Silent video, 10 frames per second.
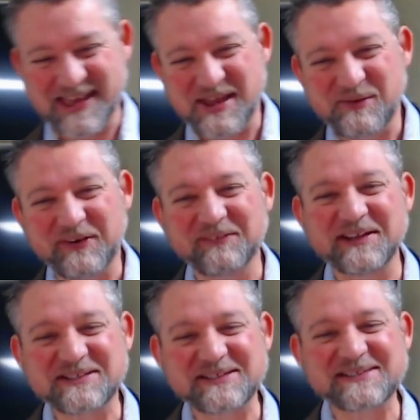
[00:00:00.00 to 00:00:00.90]

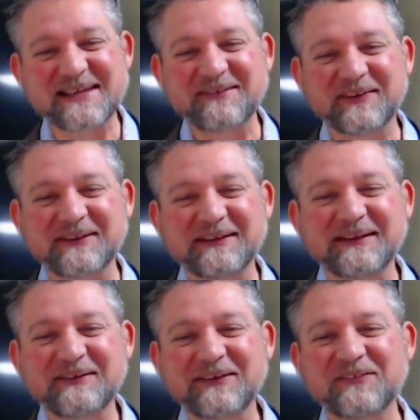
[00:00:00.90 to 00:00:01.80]
Revelation 7.
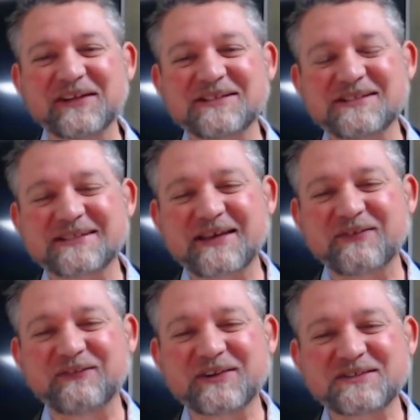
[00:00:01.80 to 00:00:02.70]
Revelation
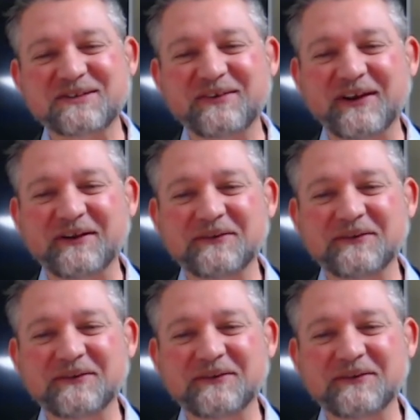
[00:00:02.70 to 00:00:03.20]
7 verse 3.